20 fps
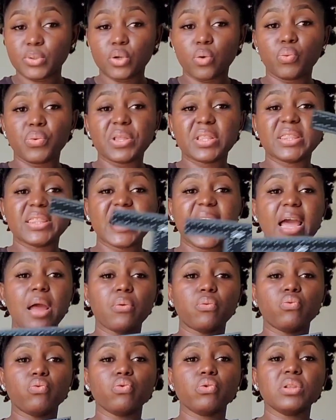So with
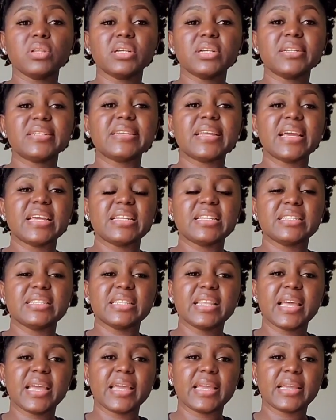that ruler that
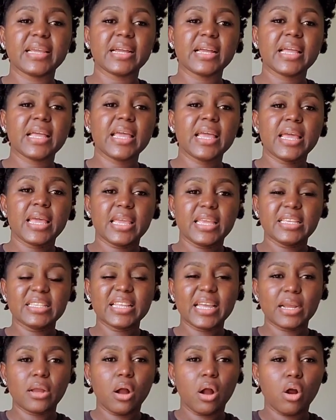is like
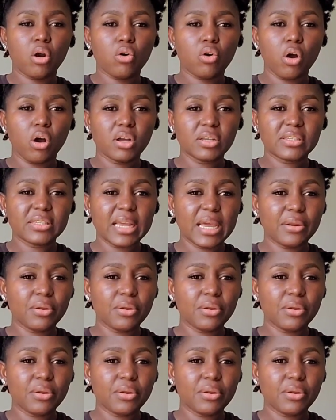It's like a cross.